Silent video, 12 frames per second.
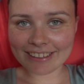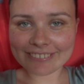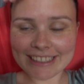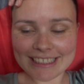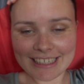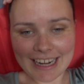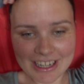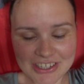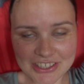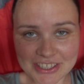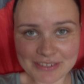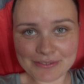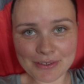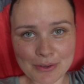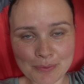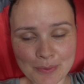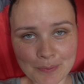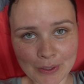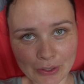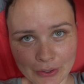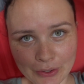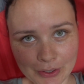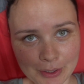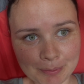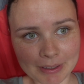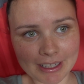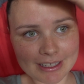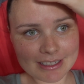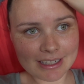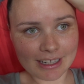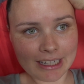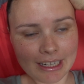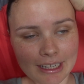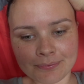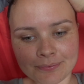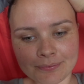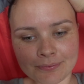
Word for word: and we didn't actually film when we got home last night.